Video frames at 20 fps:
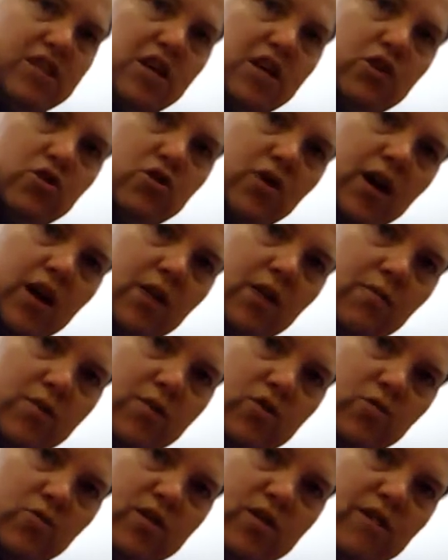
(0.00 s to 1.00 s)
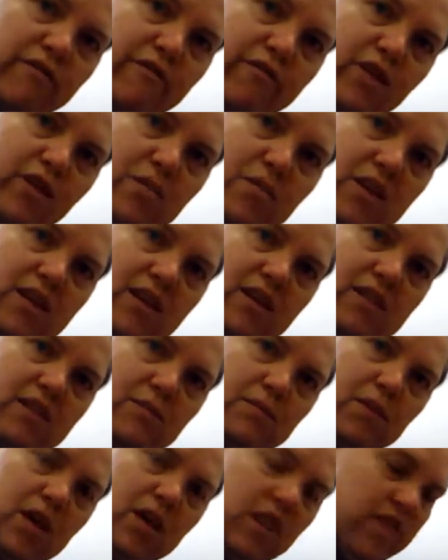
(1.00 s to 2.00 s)
Tea Tree, which was a freebie
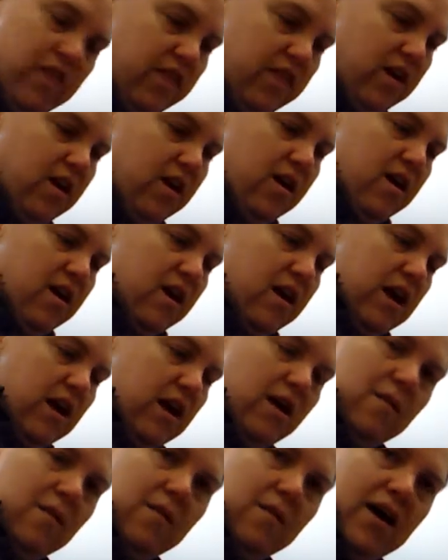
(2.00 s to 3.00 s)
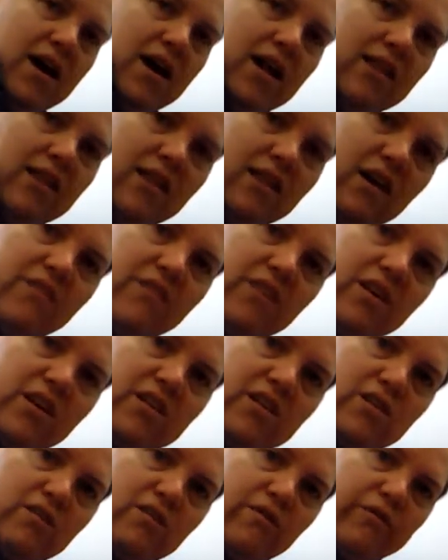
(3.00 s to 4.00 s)
this month. I love
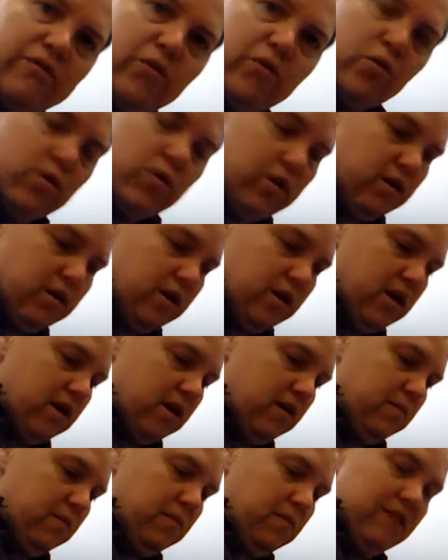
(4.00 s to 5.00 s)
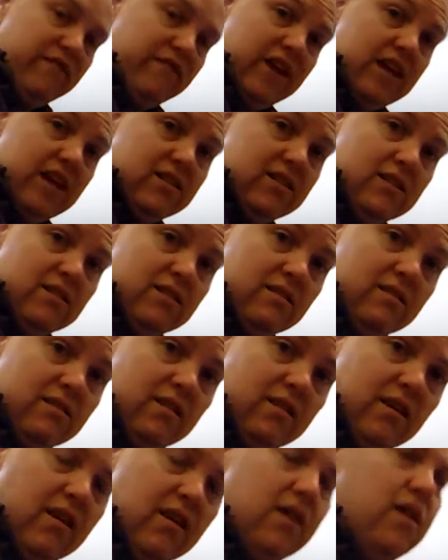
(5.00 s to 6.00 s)
this for my face.
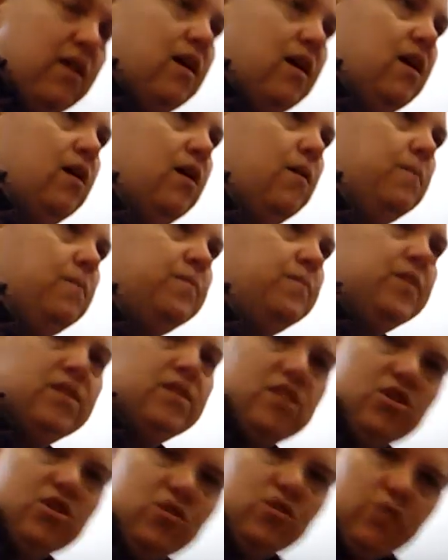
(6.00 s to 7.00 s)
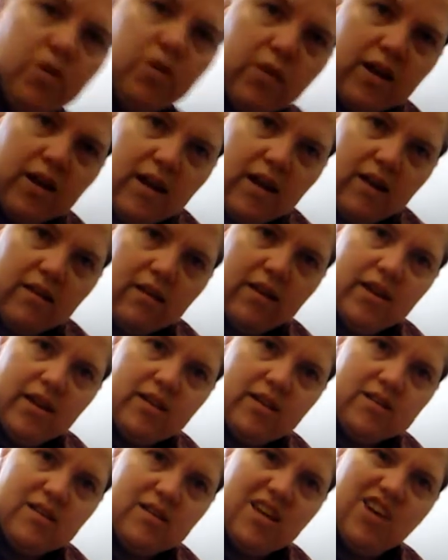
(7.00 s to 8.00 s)
Did you know in
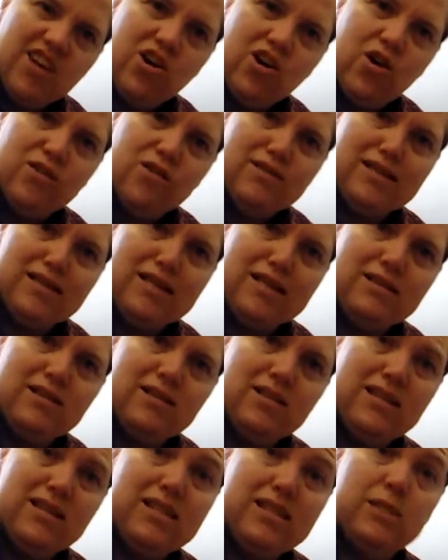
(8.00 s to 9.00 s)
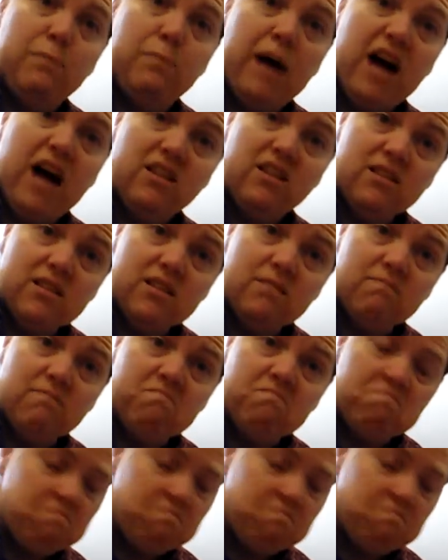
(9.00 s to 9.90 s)
England they call zits spots?